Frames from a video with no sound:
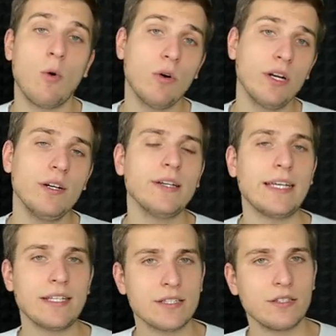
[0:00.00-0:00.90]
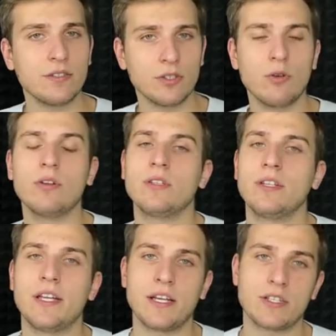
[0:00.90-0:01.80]
or installed Google
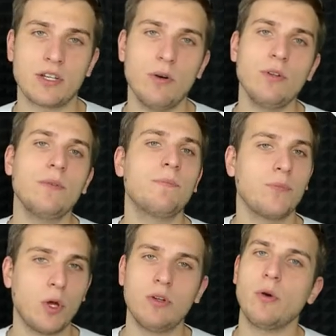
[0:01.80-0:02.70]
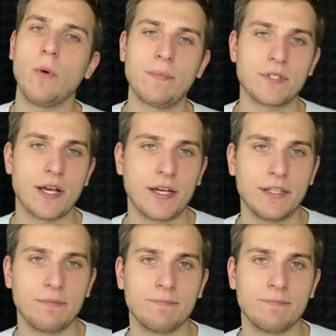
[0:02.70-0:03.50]
Analytics code on your website.